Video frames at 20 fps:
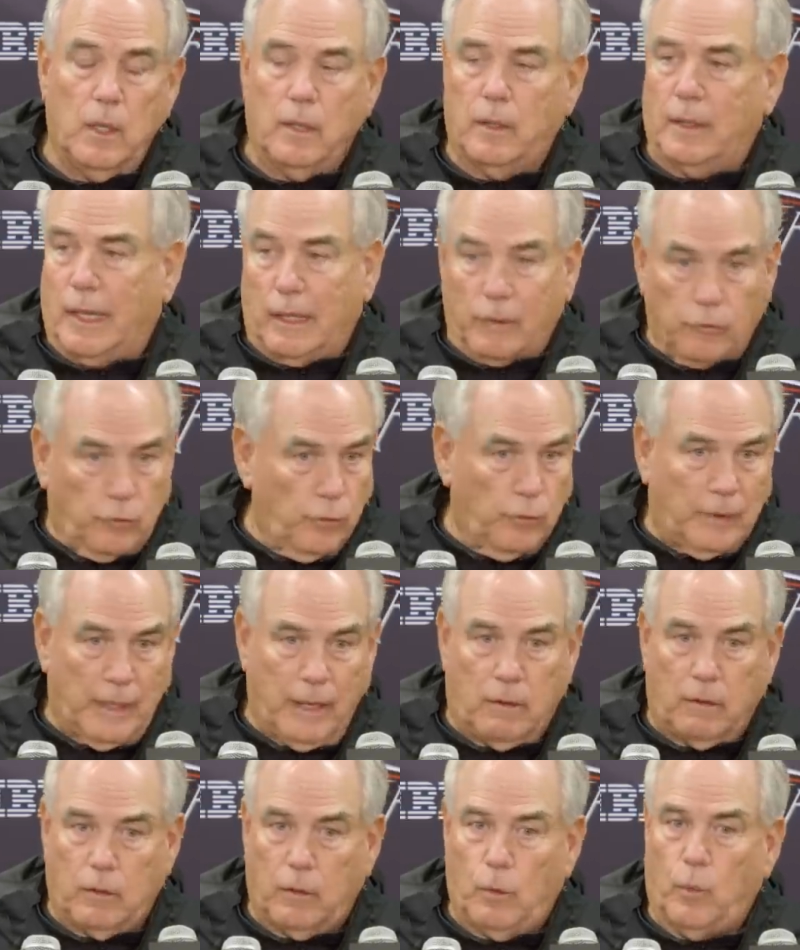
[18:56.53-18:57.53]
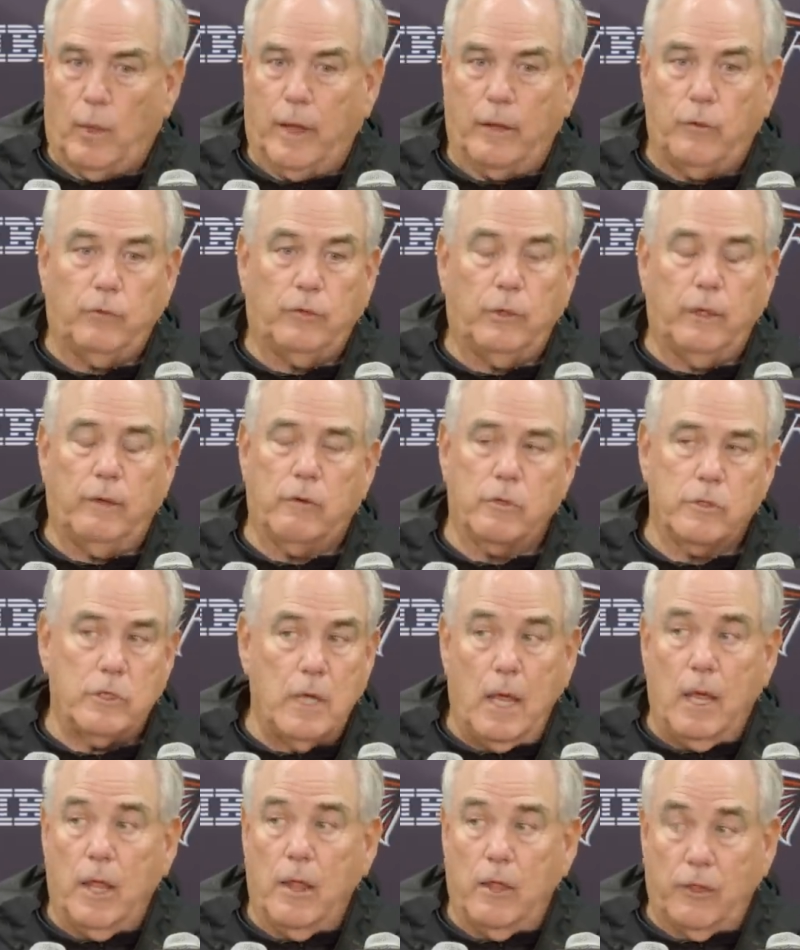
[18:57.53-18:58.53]
They got two talented wide receivers.
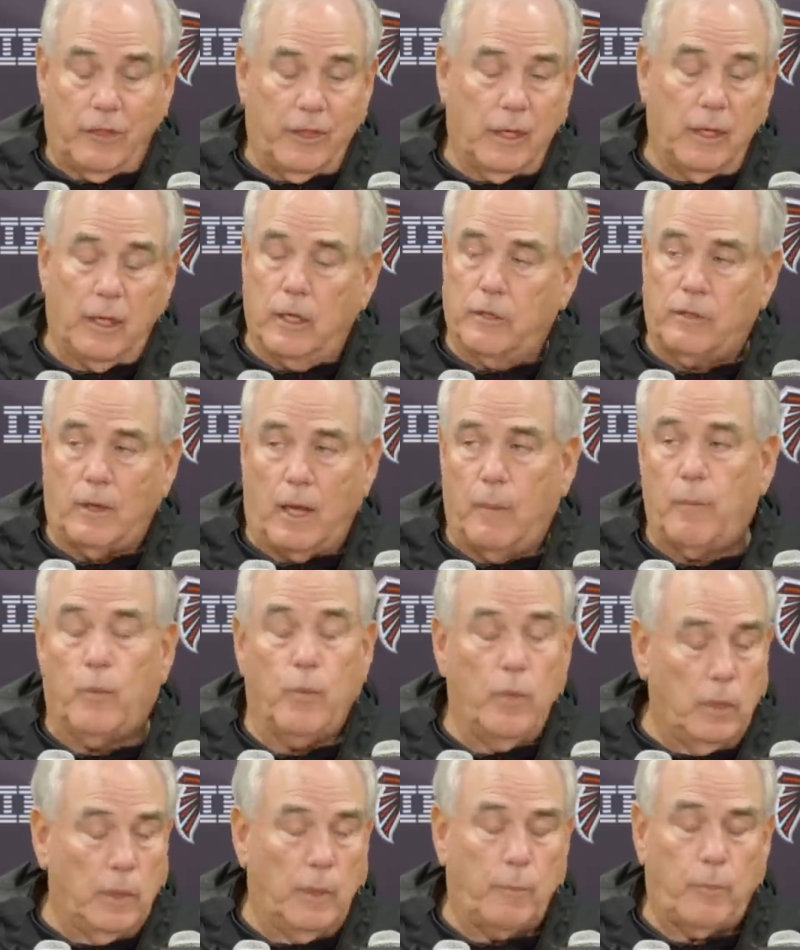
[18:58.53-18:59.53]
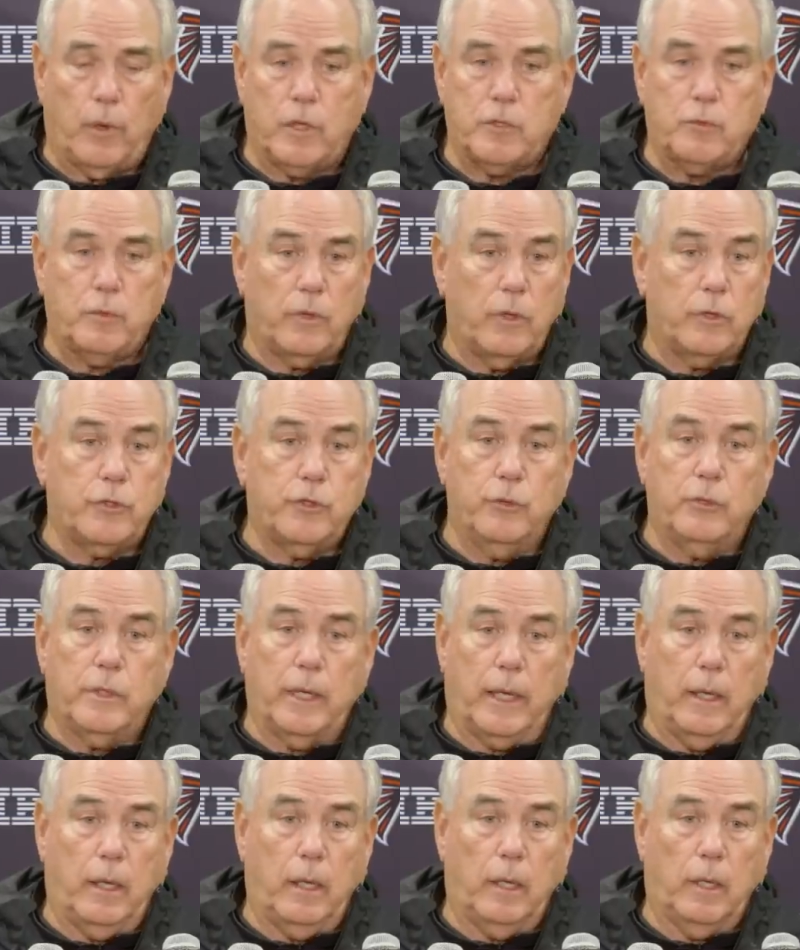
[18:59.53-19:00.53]
The thing is, I'm really impressed with their two
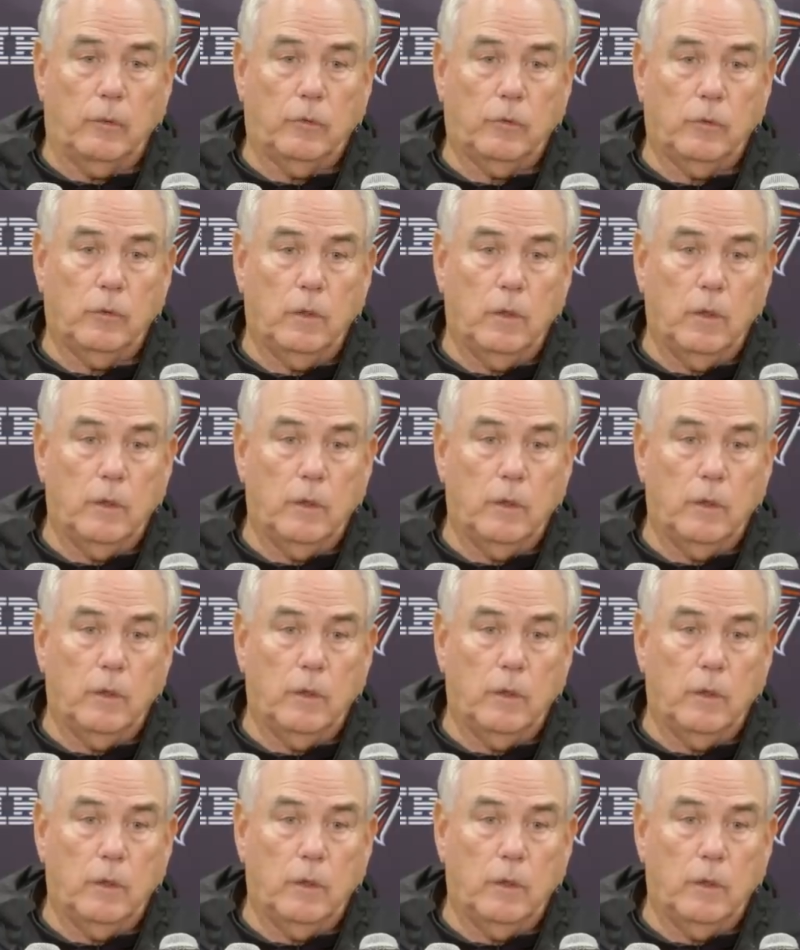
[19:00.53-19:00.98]
tight ends.